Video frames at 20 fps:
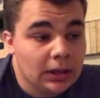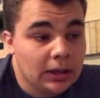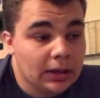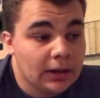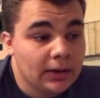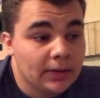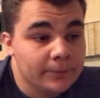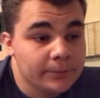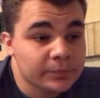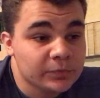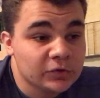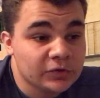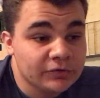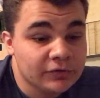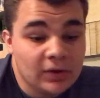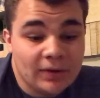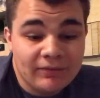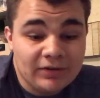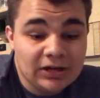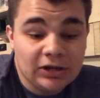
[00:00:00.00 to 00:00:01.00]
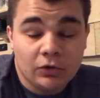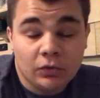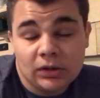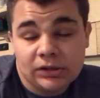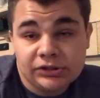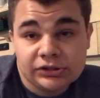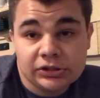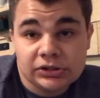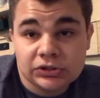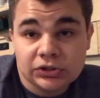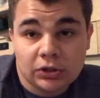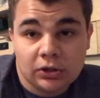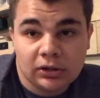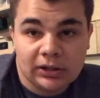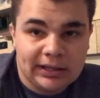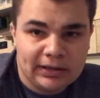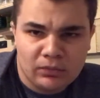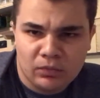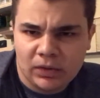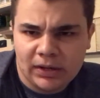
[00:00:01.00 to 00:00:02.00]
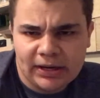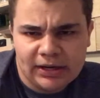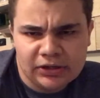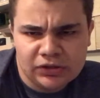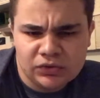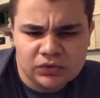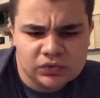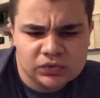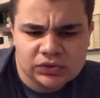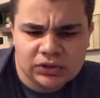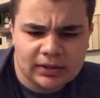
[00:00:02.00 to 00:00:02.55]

or if you have any questions on like what I use,